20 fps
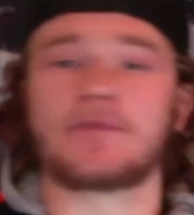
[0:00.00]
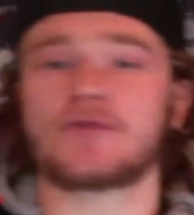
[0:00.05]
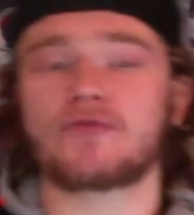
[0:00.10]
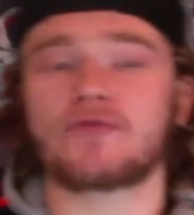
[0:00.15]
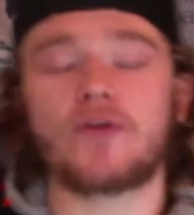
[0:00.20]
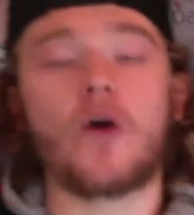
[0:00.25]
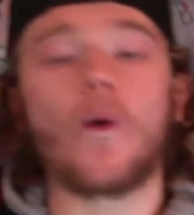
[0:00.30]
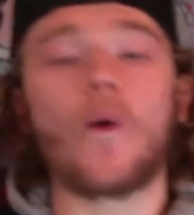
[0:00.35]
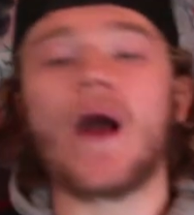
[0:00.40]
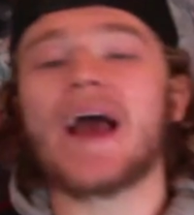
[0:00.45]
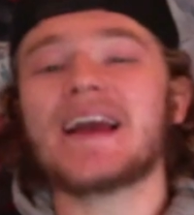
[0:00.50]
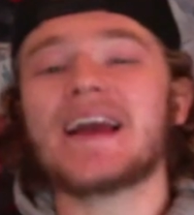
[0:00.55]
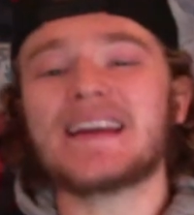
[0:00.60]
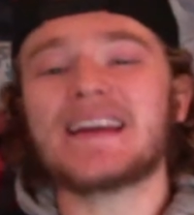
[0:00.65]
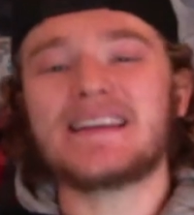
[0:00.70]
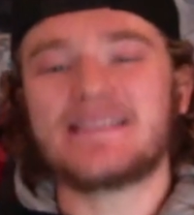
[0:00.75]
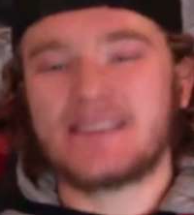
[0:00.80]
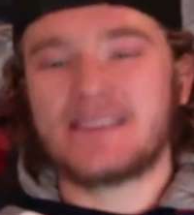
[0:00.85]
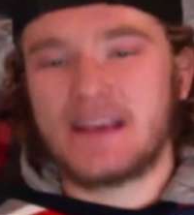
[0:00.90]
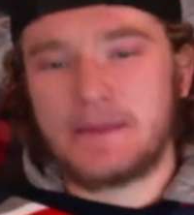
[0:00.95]
Throw any
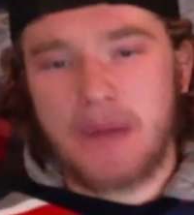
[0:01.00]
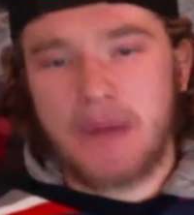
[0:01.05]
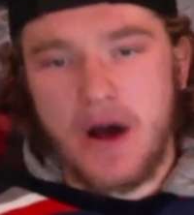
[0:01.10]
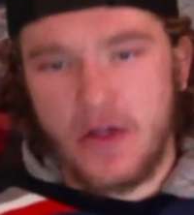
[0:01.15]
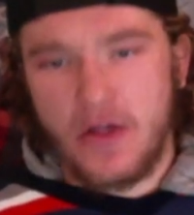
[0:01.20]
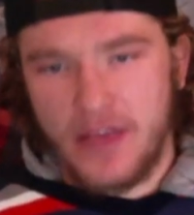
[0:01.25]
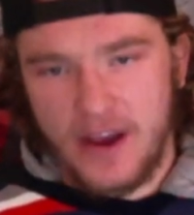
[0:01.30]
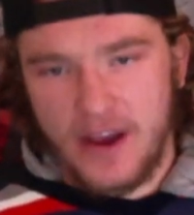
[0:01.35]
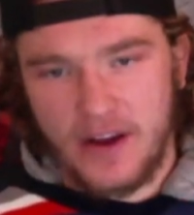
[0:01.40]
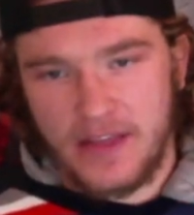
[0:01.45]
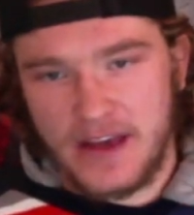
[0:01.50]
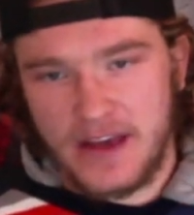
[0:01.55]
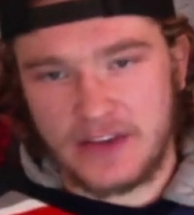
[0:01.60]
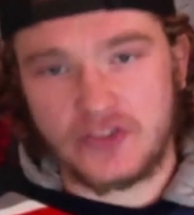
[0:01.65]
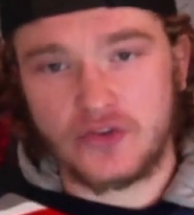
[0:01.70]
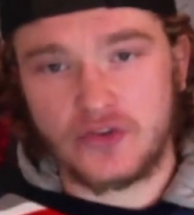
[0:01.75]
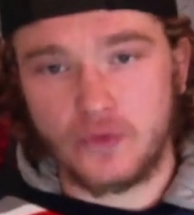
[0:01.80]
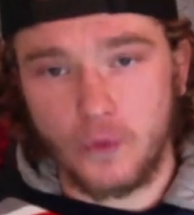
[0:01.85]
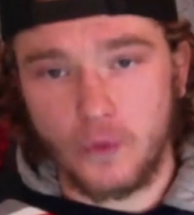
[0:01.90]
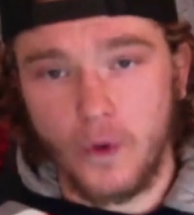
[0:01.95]
team out there
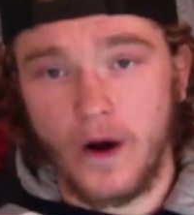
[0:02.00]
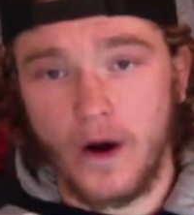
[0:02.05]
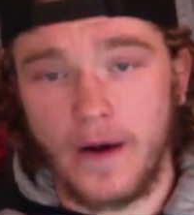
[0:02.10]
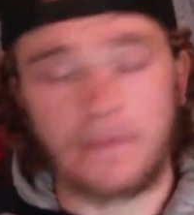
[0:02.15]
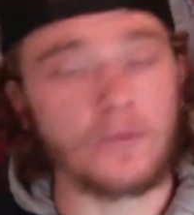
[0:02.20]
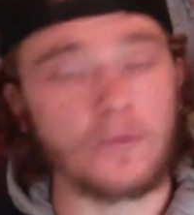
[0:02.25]
that you want.